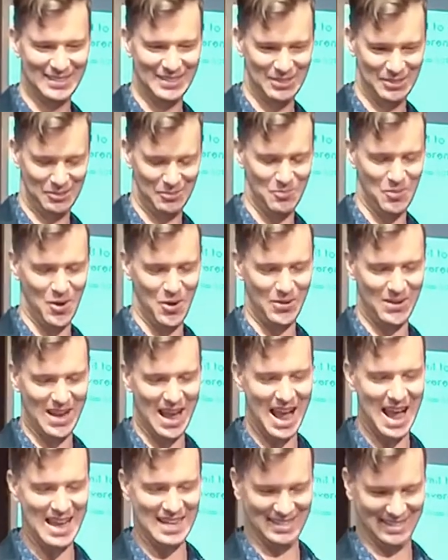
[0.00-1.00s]
Smart
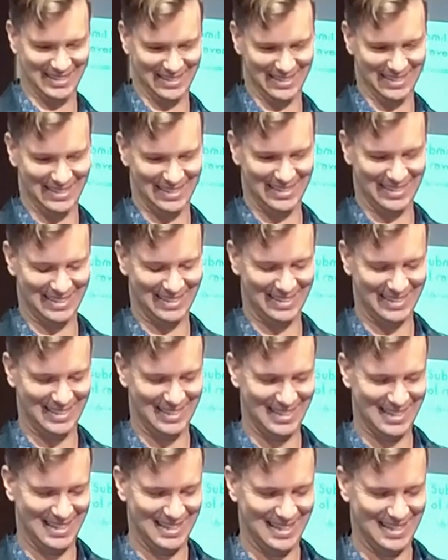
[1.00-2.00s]
guys.
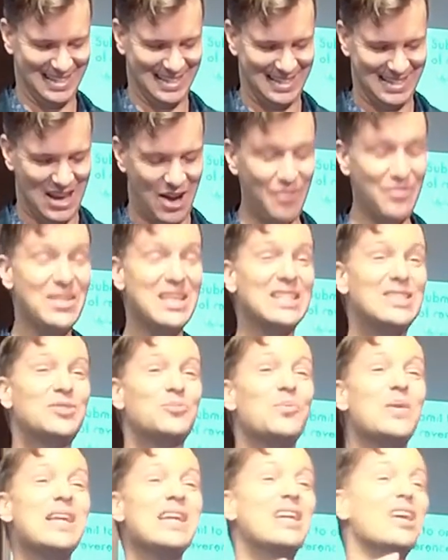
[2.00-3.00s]
On this
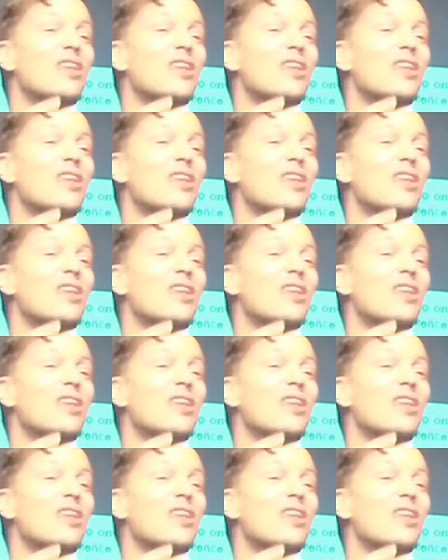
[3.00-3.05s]
week of